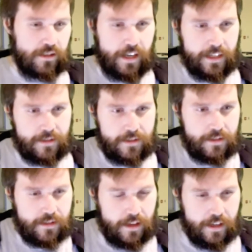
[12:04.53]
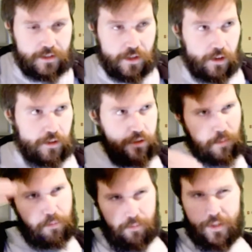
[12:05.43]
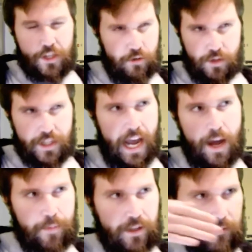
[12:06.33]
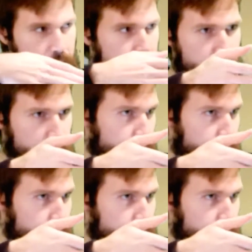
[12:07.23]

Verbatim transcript: the lines. Uh, so there's a huge gap in